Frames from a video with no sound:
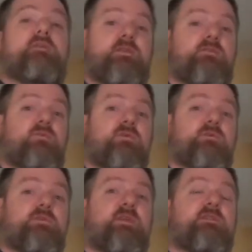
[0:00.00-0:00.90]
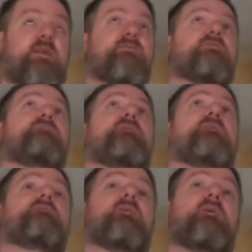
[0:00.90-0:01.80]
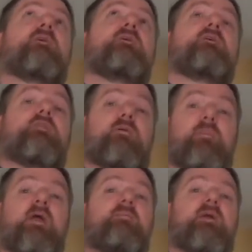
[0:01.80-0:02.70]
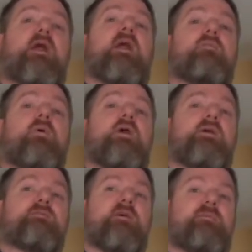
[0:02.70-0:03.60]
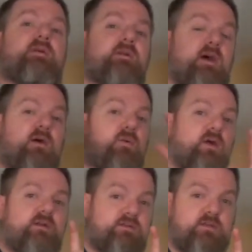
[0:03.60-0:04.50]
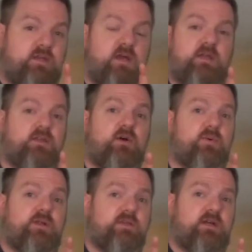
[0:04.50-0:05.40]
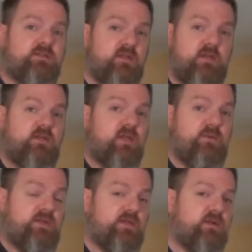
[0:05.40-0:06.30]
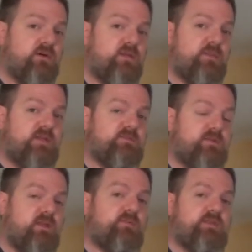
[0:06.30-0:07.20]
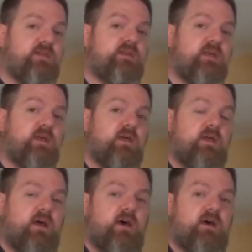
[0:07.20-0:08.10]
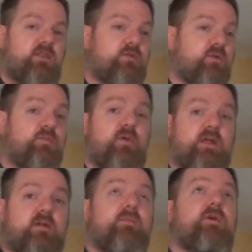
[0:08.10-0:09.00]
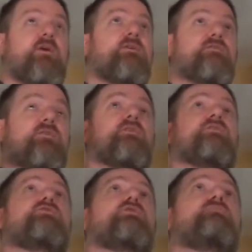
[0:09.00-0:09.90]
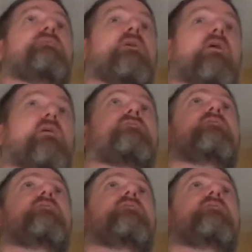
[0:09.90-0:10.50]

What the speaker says: this is where it starts to get dangerous because there may be hot wires up here, and hot wires you don't want to touch. Now we did go into the basement and we did throw the breaker, so this should be off.